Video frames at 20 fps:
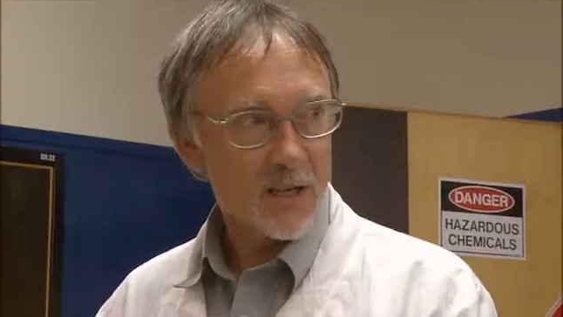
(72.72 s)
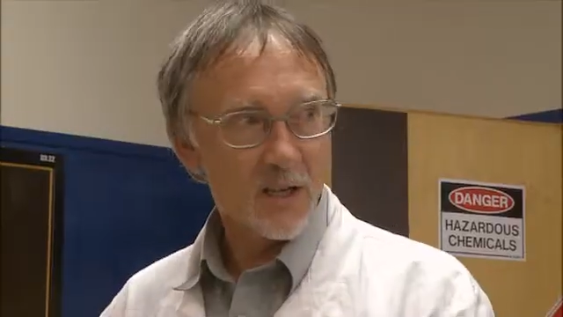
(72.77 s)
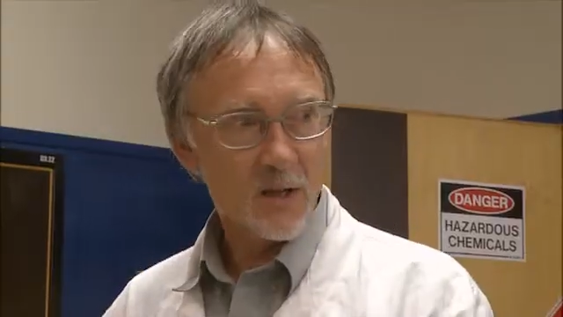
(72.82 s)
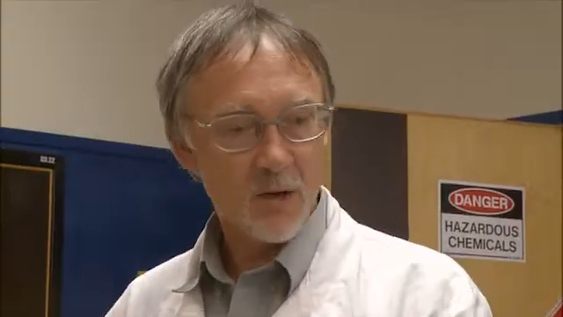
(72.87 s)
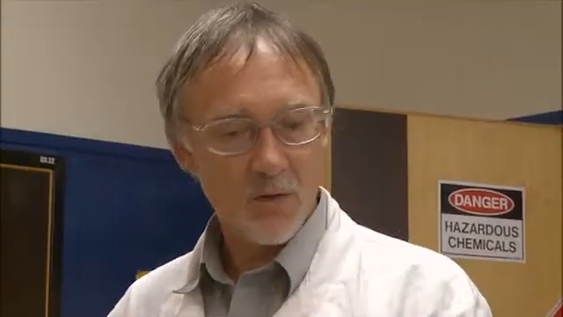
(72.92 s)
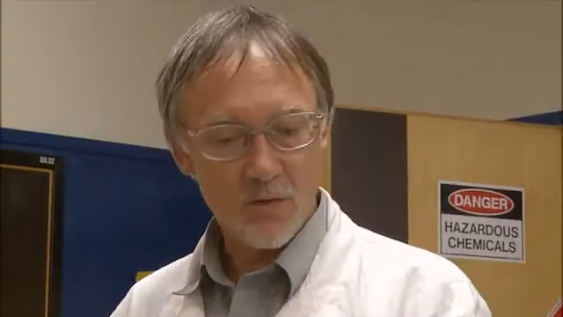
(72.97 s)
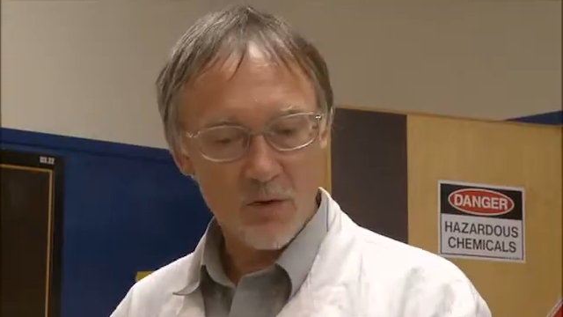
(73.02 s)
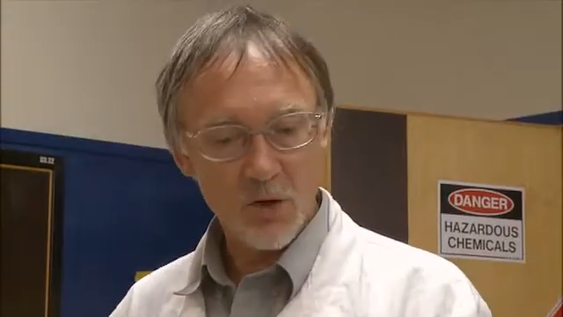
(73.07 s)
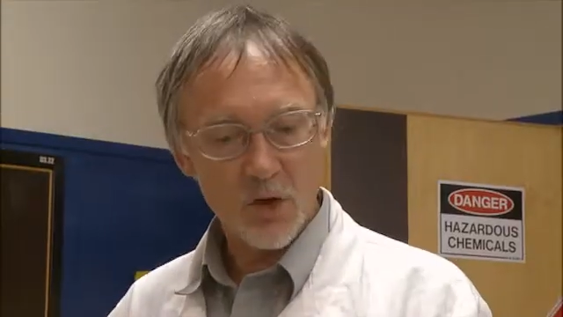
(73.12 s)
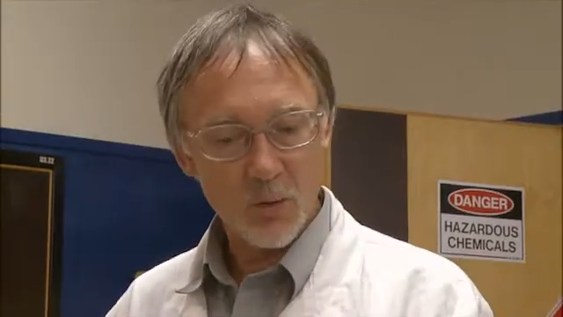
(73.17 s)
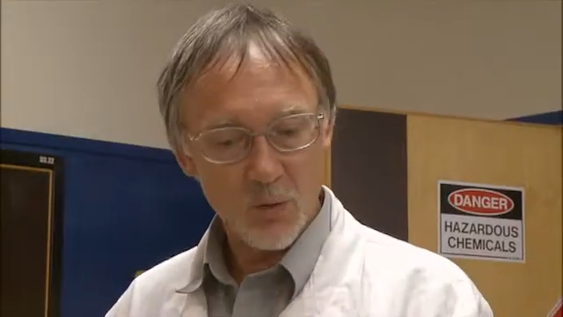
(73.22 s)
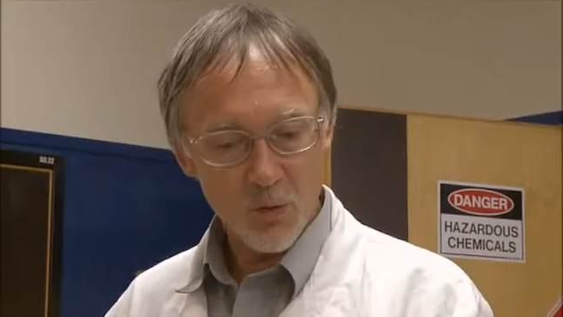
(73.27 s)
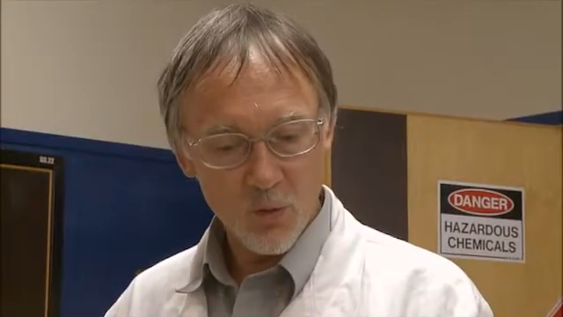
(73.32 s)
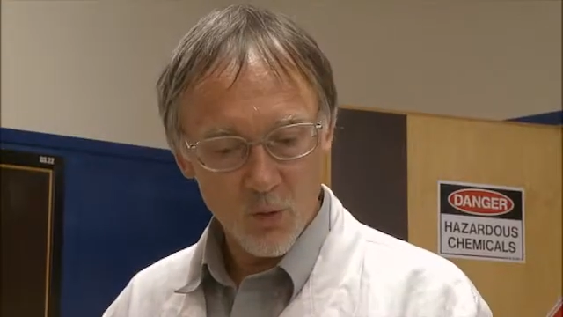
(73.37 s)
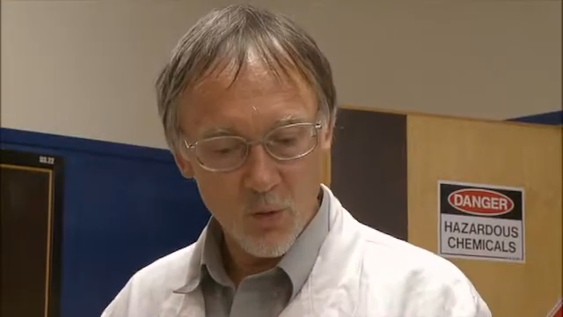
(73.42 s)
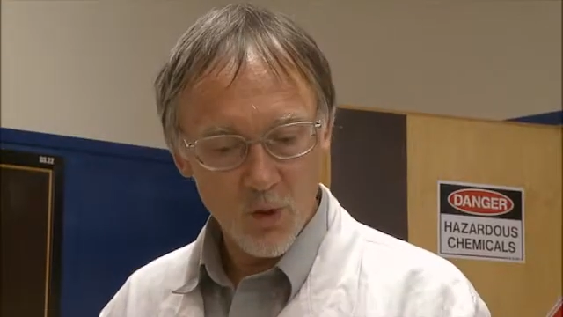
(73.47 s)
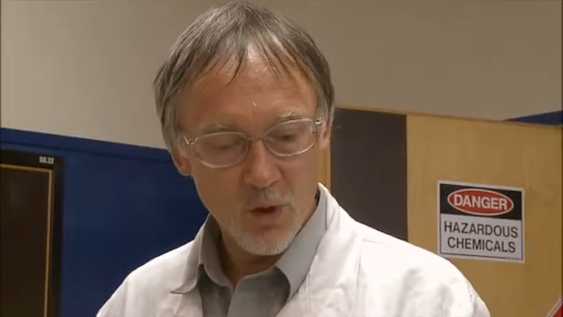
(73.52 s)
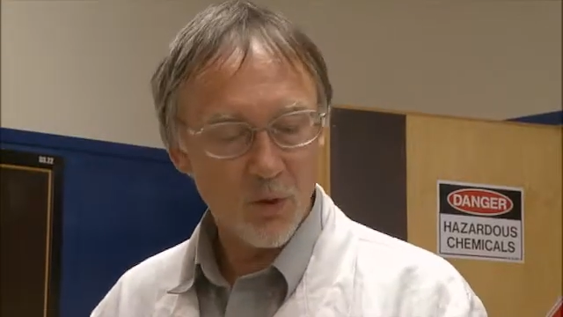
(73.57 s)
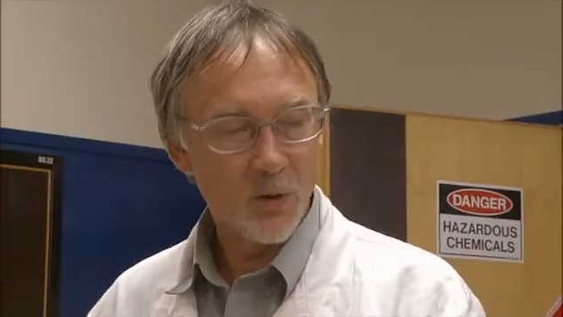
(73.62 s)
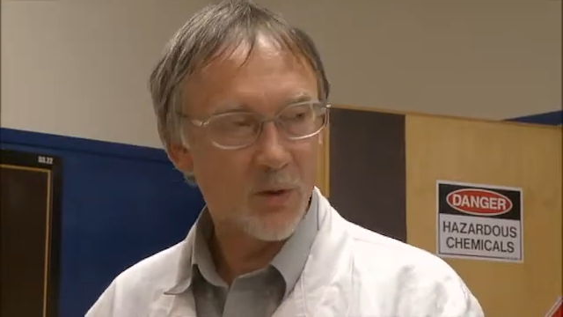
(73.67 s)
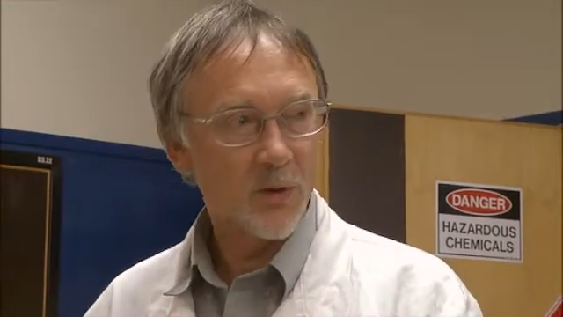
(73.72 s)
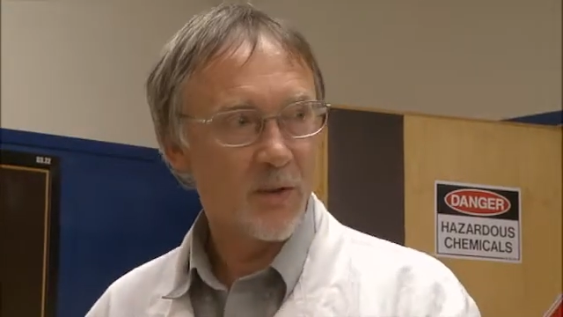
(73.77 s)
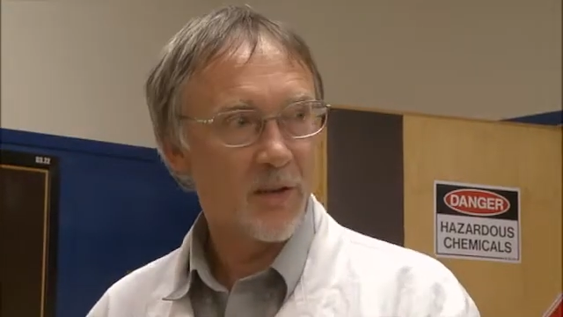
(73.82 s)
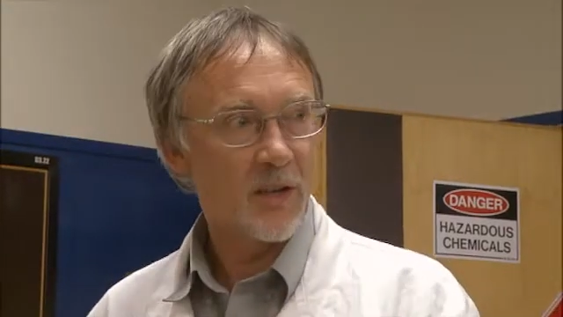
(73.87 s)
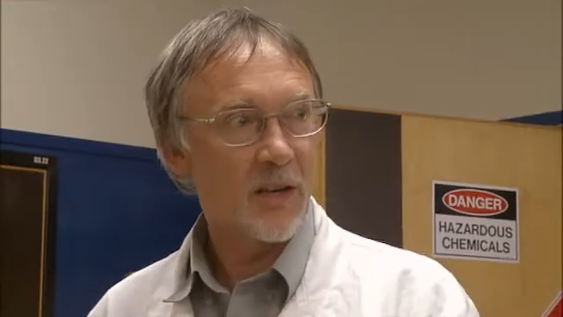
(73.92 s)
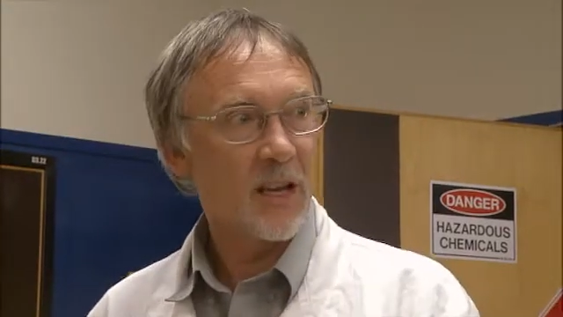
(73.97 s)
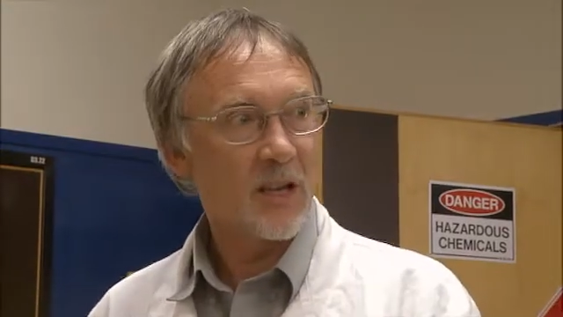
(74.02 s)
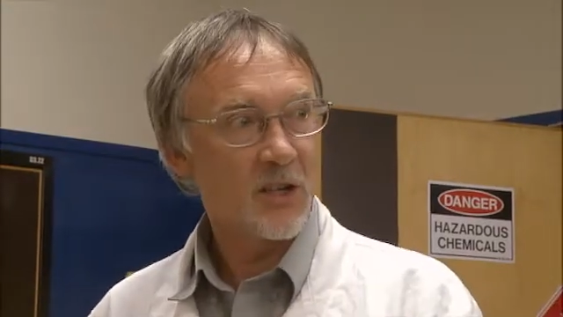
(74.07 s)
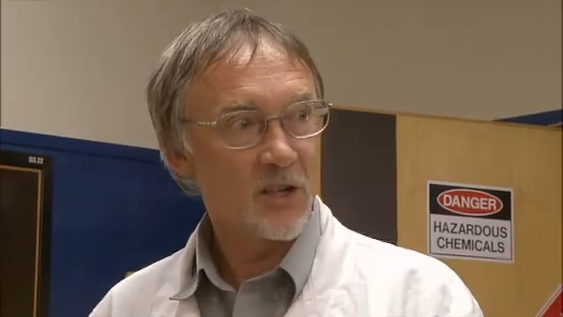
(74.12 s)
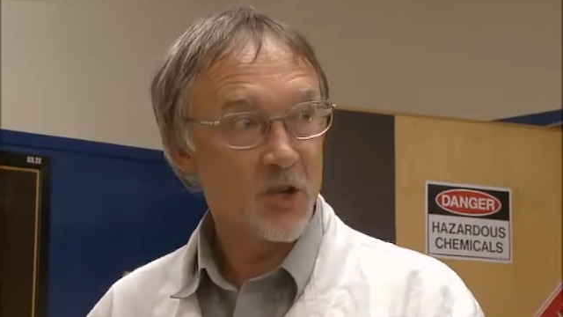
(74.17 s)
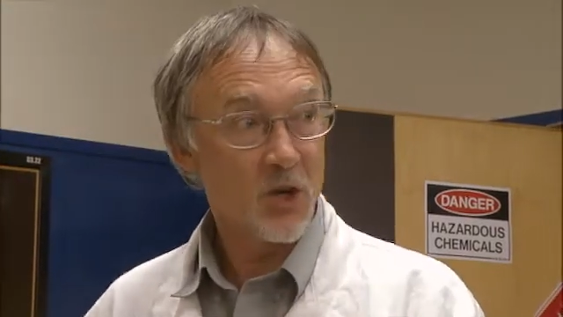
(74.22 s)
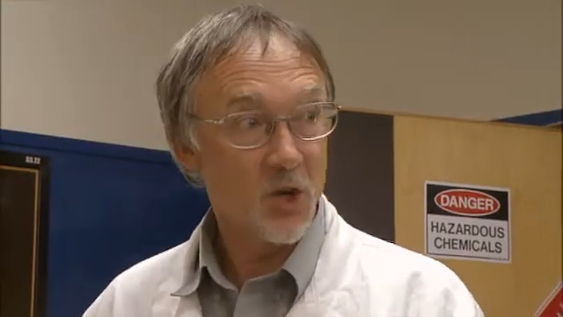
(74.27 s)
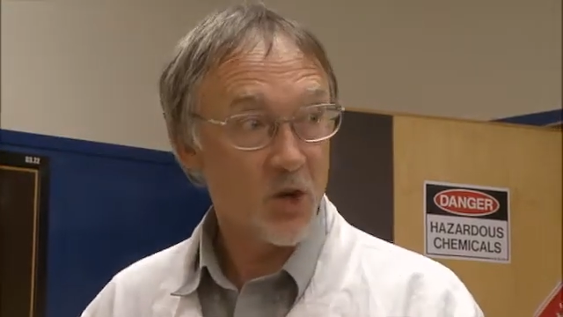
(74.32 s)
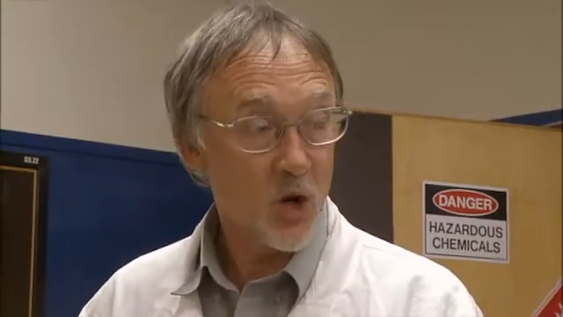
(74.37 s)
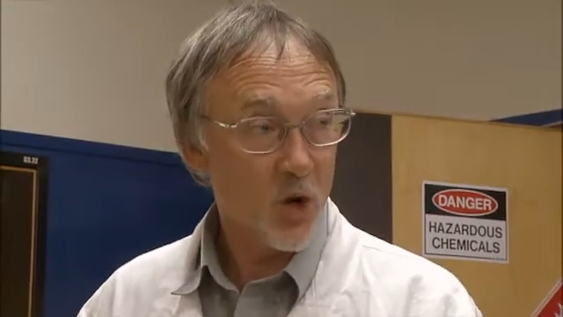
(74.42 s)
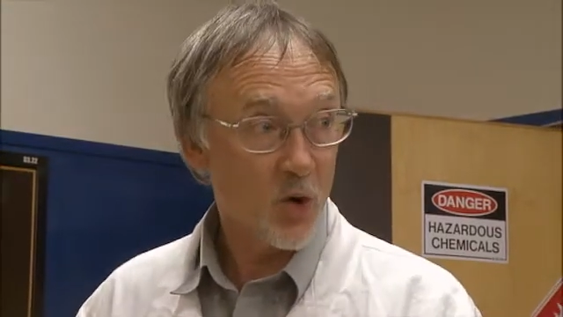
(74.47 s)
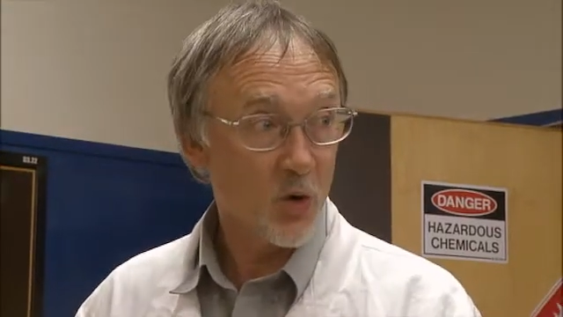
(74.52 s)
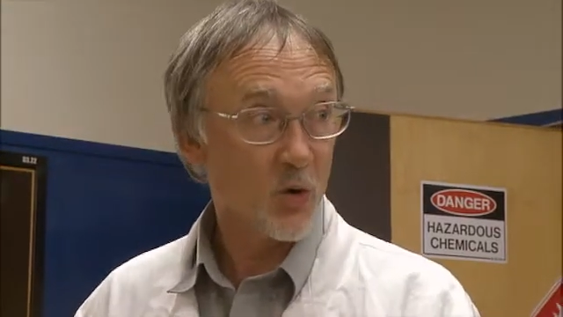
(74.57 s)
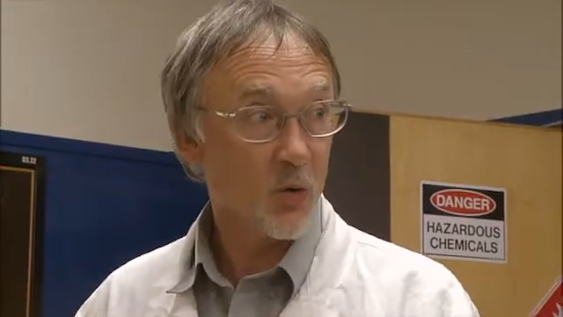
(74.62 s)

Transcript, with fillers: in the vertebrate world and that it has no